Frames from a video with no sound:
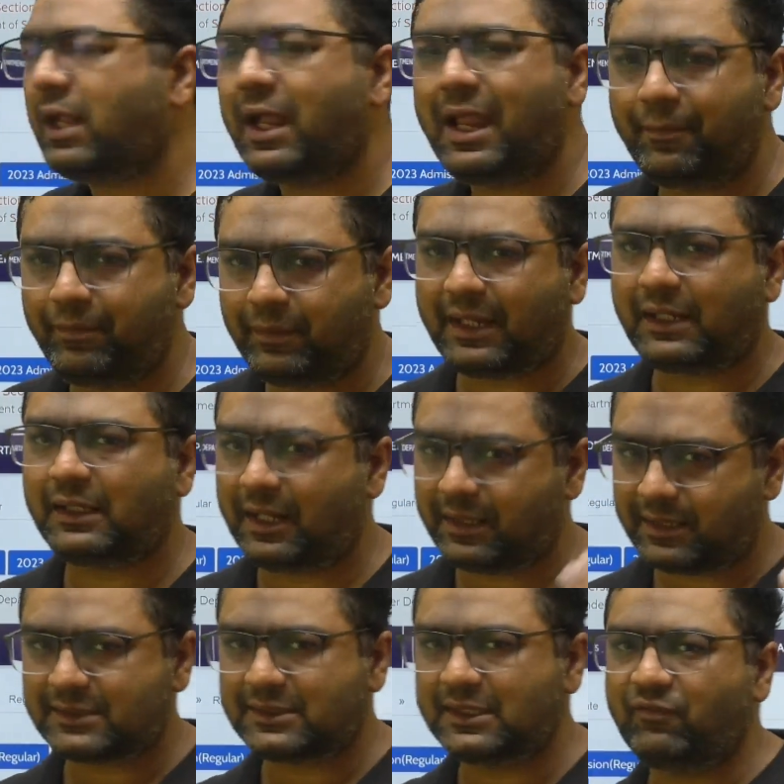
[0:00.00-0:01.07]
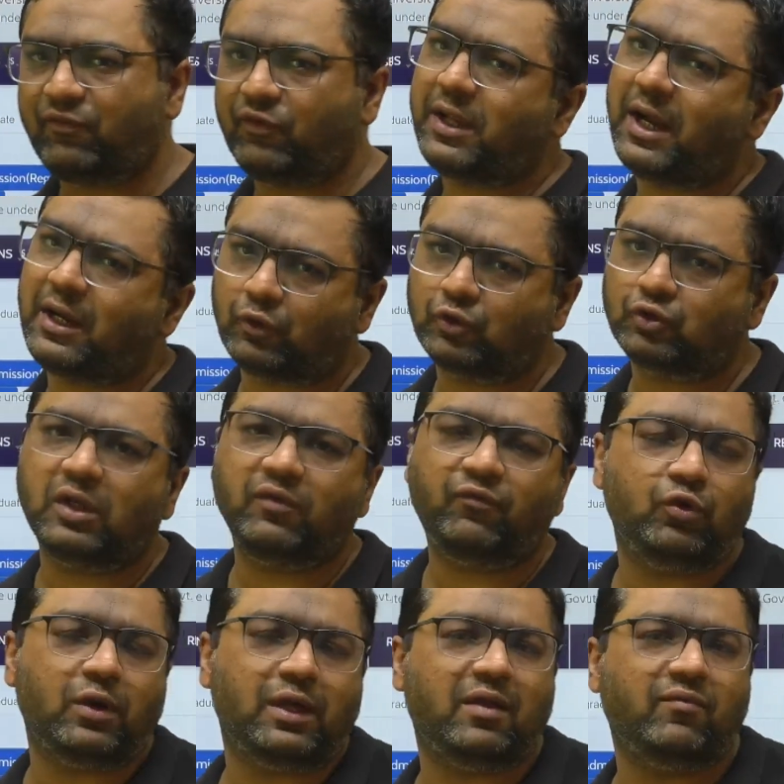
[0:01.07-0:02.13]
the MTech, let us see for that also.
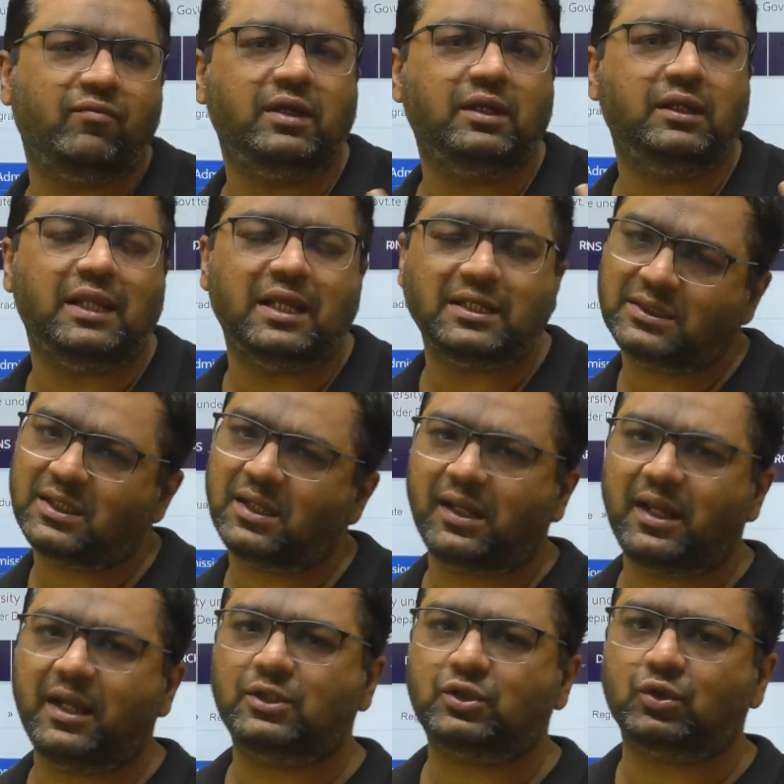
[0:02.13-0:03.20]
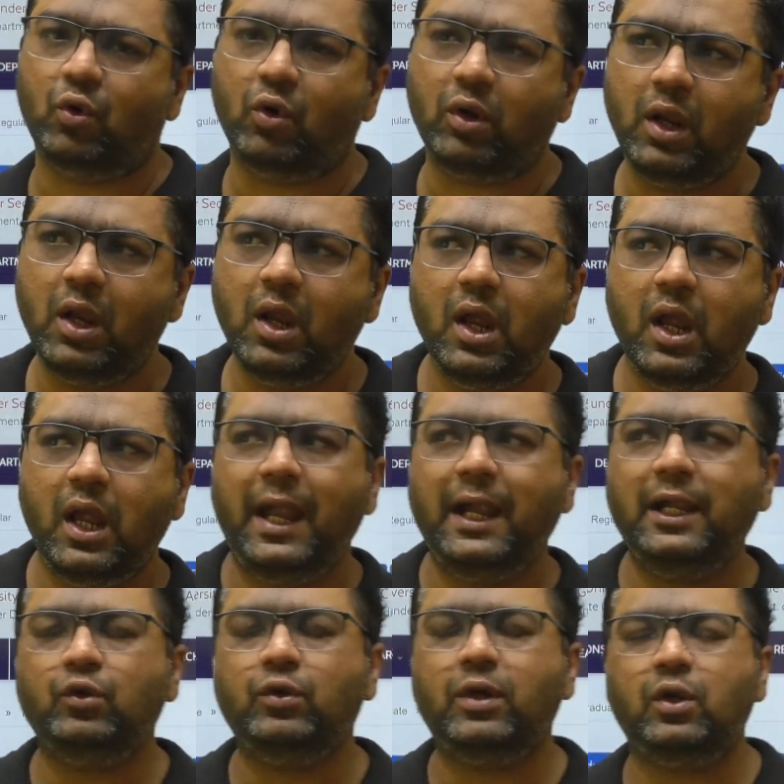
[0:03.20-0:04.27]
If you are having lesser GATE score
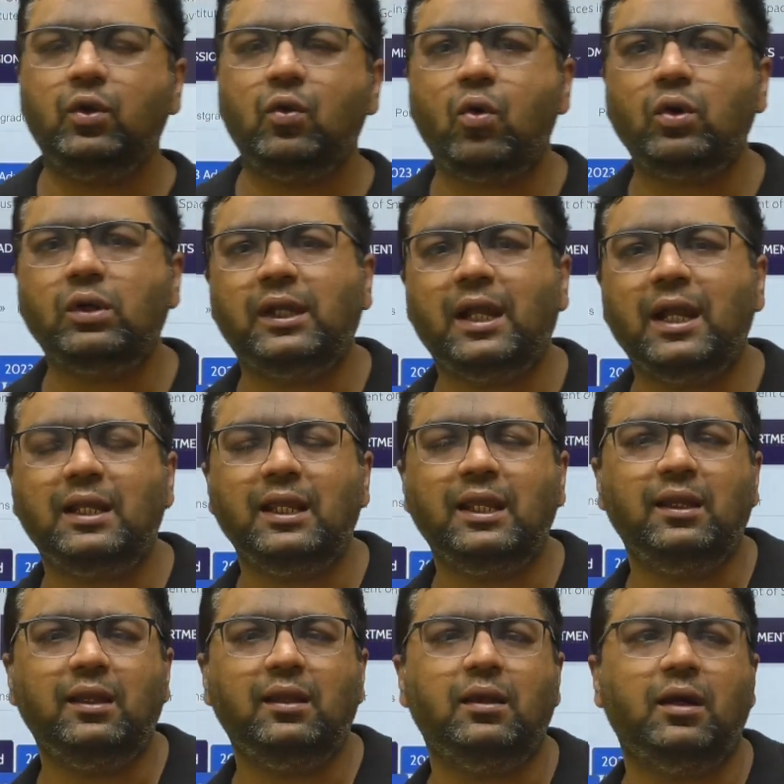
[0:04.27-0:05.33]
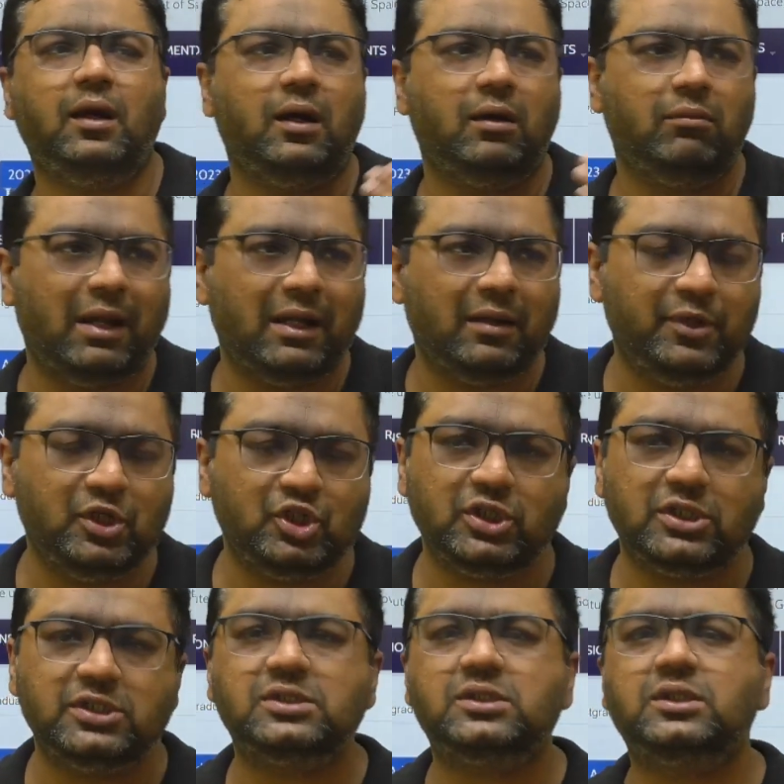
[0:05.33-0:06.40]
and you are not getting
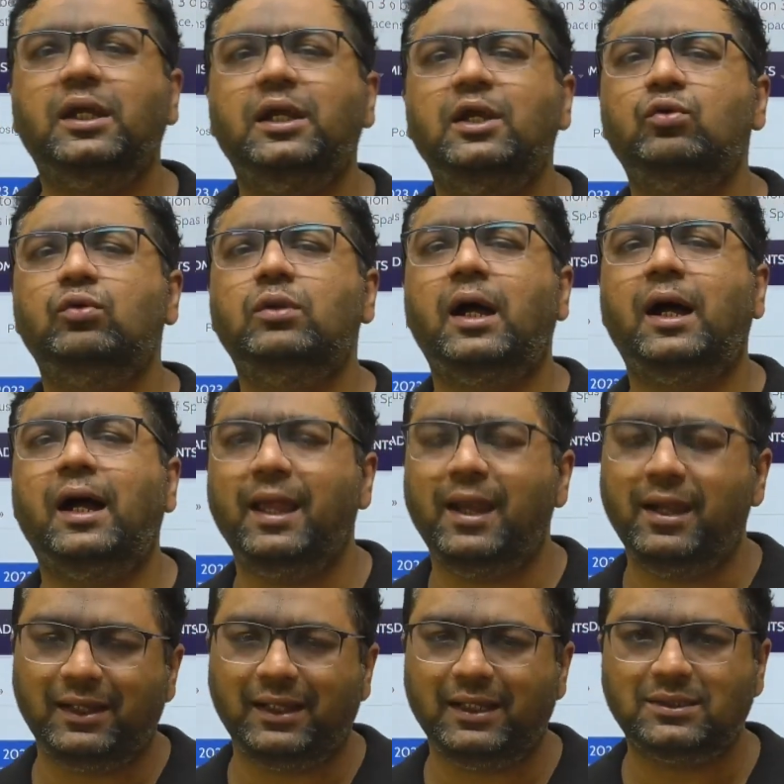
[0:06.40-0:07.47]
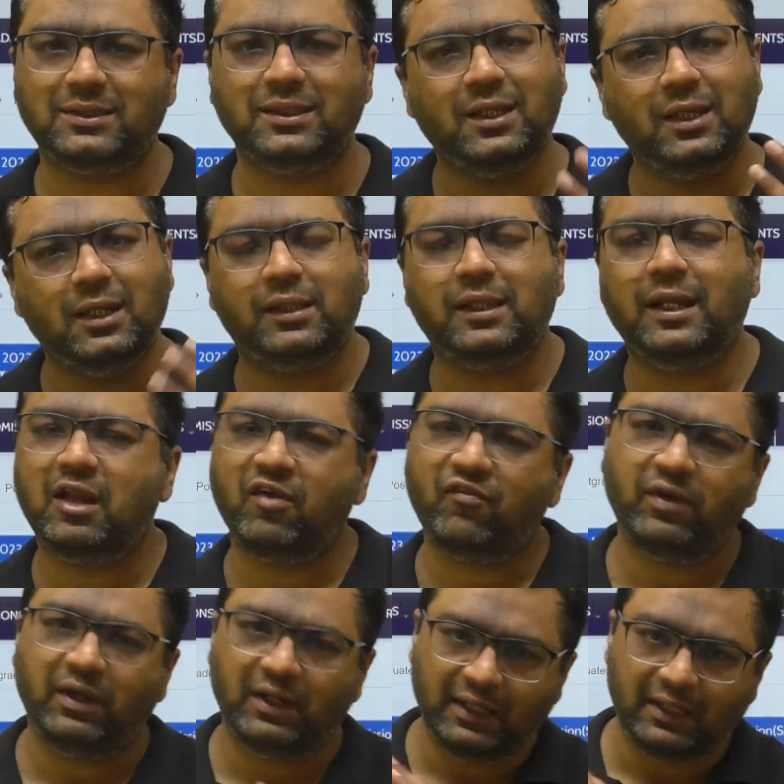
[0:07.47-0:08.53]
admissions into the IITs, then
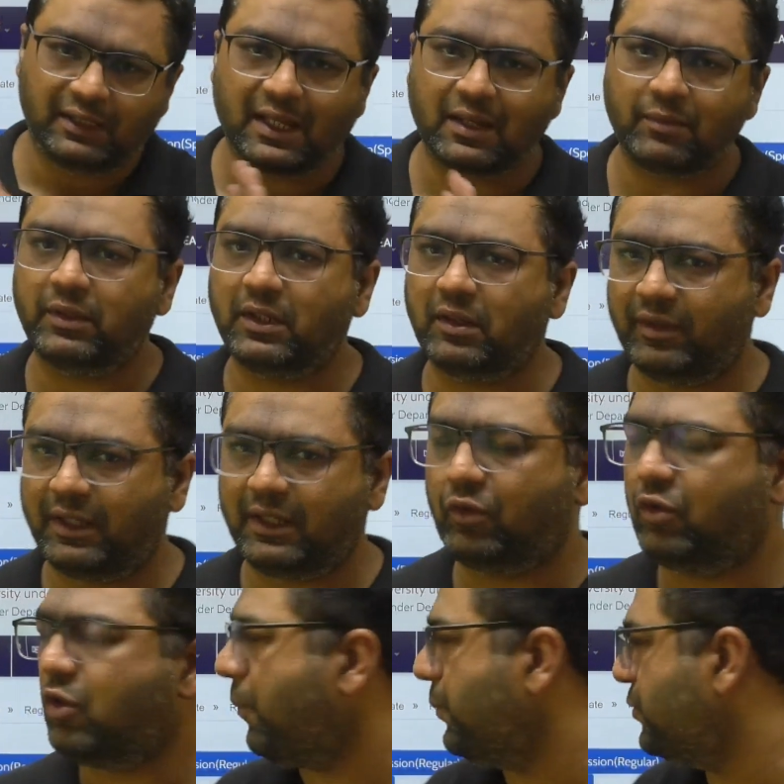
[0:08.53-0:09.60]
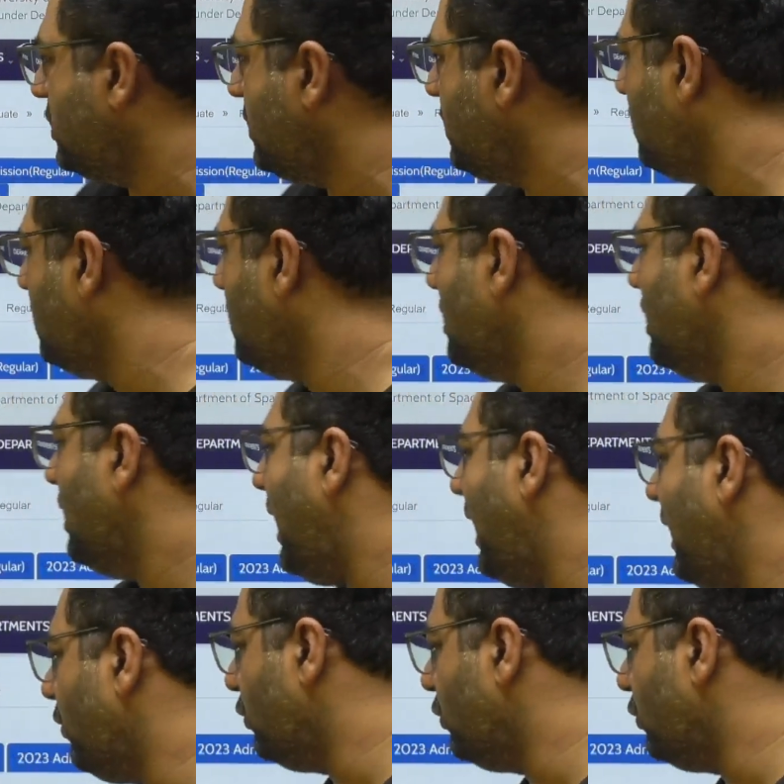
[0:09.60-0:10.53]
definitely it can be a very good option. And